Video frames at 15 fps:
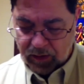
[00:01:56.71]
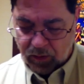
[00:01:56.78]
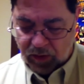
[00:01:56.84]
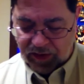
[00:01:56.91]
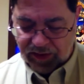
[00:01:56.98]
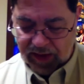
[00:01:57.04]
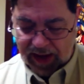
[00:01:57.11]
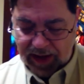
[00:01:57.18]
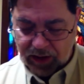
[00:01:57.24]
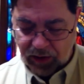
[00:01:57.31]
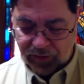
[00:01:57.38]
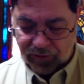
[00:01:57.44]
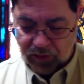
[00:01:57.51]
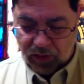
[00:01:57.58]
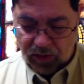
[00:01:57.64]
We thank
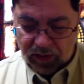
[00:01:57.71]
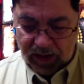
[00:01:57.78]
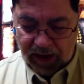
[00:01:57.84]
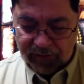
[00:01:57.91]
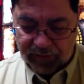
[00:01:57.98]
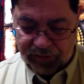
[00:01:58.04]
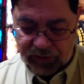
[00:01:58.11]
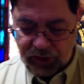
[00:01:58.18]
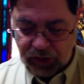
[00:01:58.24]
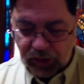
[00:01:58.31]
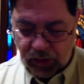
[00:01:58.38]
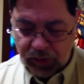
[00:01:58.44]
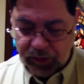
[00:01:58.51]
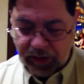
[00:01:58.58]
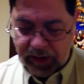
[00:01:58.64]
you for her love of
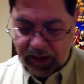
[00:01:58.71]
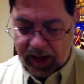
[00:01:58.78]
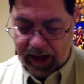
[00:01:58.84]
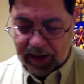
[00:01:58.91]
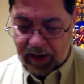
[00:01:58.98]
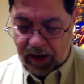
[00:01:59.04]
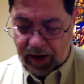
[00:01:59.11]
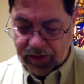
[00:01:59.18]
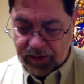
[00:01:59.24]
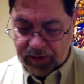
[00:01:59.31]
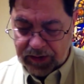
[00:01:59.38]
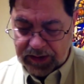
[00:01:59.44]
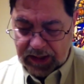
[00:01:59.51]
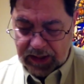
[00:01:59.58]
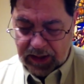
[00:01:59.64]
children and
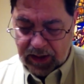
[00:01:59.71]
others